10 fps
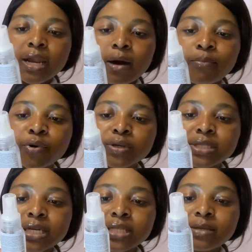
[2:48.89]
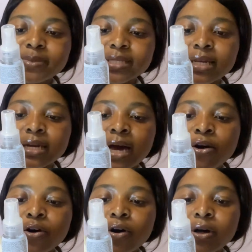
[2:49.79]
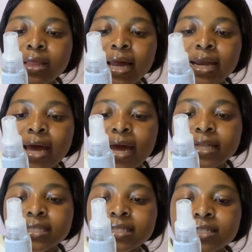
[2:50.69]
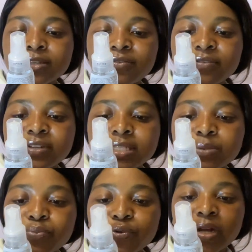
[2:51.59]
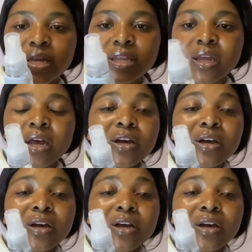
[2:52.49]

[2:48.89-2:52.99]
I bought 80% alcohol enhanced surface spray.